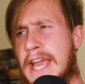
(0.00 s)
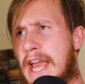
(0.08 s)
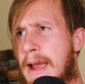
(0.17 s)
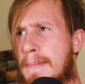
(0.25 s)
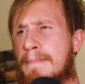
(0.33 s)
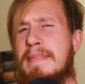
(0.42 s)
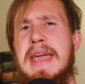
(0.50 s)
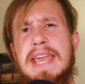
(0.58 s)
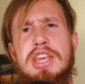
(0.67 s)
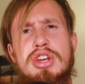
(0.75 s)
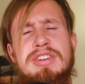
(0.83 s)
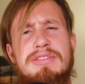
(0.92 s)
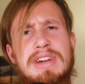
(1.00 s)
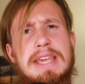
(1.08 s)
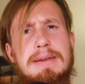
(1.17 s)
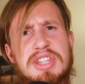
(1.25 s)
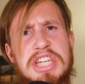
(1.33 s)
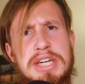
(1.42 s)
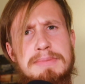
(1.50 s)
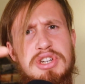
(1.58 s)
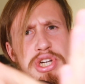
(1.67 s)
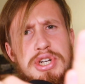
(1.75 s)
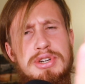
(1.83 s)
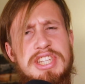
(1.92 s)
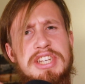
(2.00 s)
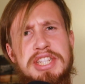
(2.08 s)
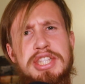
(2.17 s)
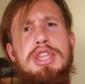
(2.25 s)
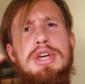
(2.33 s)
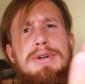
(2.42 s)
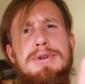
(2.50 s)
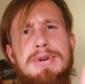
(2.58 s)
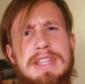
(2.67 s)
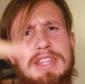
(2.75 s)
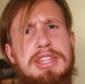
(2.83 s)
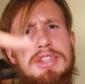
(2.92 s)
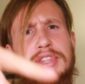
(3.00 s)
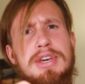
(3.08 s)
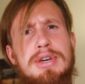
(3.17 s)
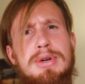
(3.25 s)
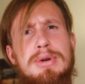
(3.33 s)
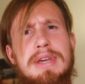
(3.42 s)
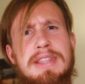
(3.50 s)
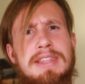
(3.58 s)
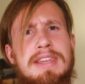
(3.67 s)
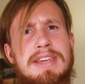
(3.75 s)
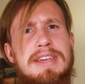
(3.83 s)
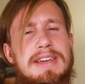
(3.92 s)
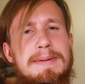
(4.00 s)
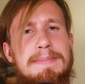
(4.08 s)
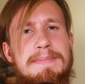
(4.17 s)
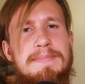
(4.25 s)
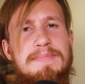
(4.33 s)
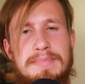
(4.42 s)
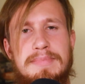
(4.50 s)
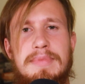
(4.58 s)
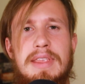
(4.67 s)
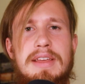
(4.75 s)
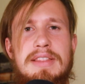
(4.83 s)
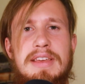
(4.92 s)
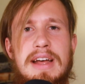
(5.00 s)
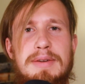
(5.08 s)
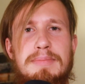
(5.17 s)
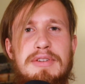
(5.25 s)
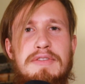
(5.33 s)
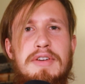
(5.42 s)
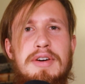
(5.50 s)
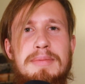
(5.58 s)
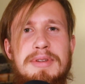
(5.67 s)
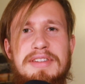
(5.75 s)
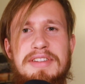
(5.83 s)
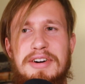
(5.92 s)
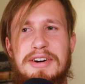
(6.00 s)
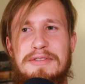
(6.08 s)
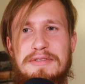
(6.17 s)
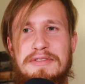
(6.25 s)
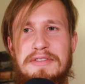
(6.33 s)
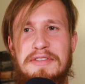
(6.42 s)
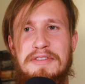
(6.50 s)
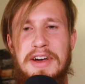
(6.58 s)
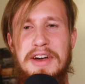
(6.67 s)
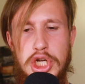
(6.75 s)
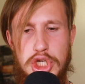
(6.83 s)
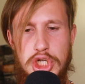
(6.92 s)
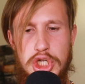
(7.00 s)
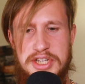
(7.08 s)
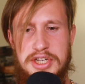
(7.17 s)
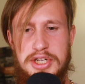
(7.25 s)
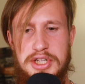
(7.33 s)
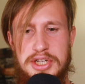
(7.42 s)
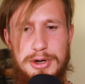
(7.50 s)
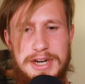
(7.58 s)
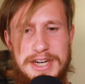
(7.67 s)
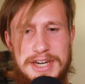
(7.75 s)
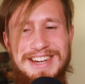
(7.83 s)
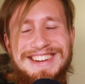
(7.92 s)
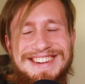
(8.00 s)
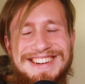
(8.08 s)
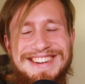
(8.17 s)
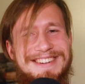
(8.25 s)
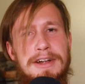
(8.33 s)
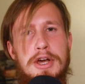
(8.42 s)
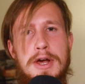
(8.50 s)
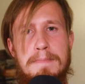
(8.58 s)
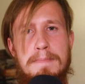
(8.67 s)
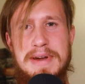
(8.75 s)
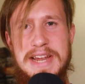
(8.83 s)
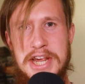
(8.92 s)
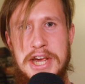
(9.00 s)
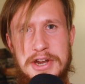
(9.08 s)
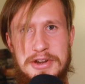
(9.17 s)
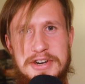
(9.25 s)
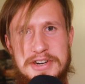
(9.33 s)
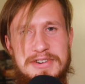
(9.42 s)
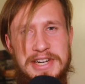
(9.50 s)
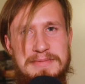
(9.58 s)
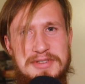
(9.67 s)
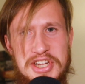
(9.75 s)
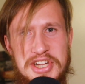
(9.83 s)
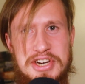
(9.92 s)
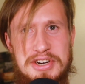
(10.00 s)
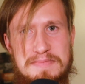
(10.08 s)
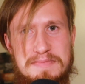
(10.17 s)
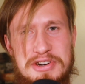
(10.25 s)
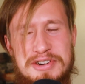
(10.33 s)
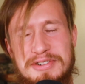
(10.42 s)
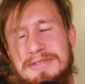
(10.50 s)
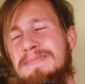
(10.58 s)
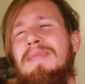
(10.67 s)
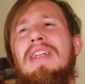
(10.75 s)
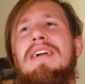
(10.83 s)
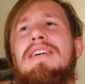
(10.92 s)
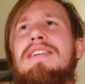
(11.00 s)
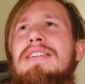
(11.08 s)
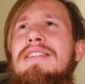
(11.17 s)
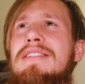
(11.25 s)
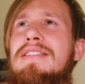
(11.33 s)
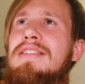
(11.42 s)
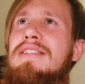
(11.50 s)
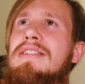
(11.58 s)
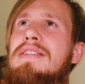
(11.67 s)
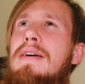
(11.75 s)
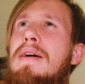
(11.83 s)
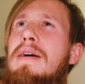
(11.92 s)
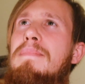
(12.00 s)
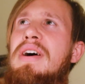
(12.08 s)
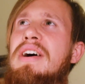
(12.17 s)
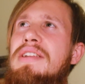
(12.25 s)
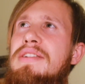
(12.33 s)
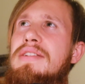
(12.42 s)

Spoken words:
make your dreams come true. Just do it. Italian performance of just do it. Make your dreams come true. But